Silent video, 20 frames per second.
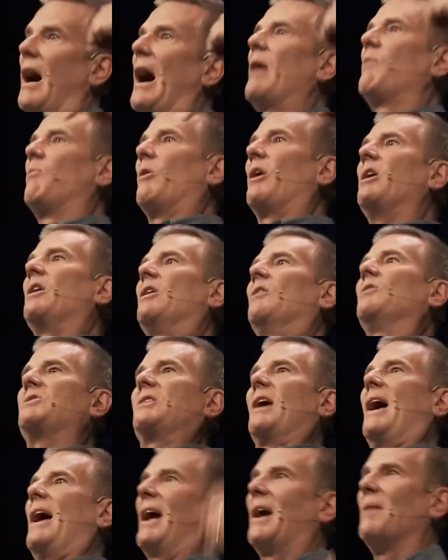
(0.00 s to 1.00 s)
God, what are you
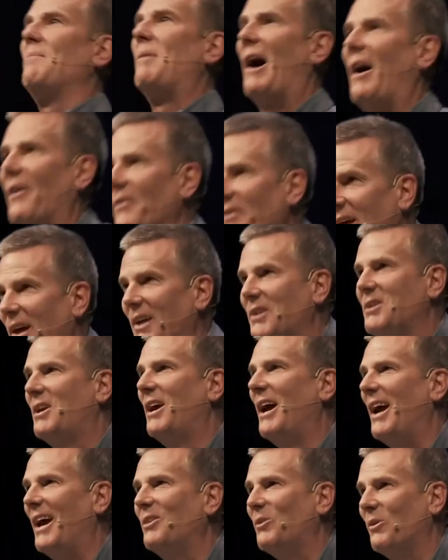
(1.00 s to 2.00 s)
saying about this
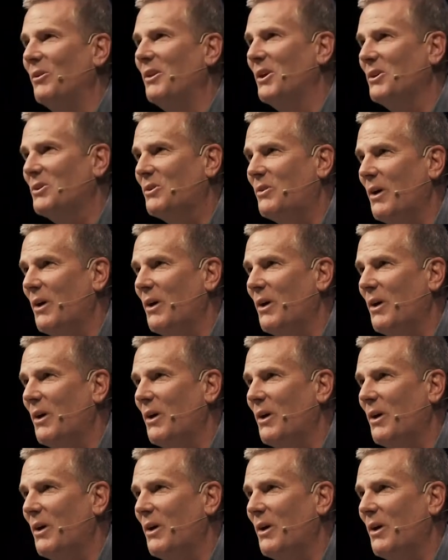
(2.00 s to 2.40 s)
through this